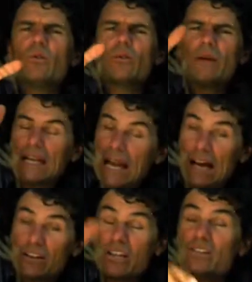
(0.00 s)
more about
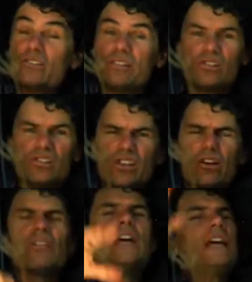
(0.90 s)
how you can do this
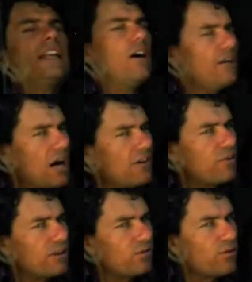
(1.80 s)
yourself. Now I'm
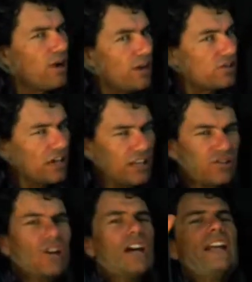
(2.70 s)
halfway through my
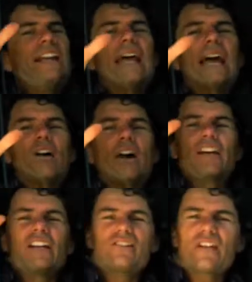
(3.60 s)
challenge. Now I'm
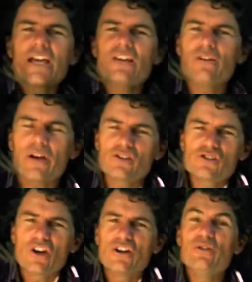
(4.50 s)
going to take you and
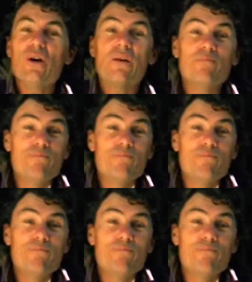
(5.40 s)
show you a